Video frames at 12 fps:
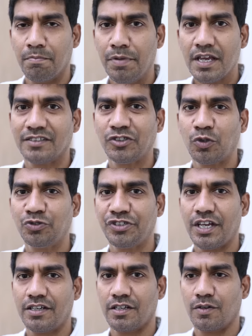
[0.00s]
Be
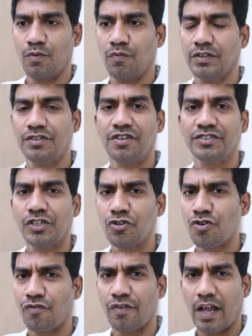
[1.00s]
associated with
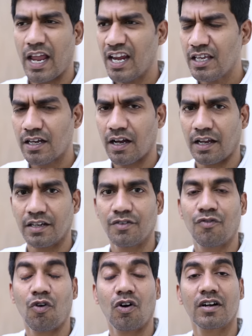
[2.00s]
research of any kind
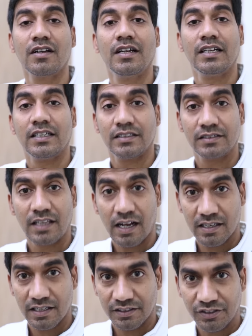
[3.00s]
for
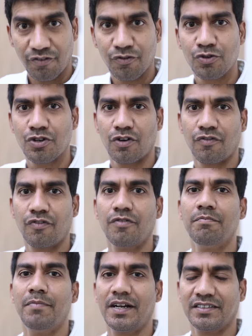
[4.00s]
that is the future of
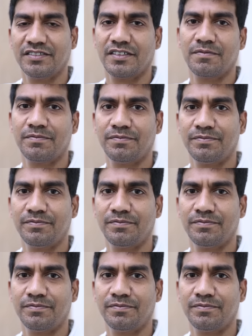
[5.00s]
medicine.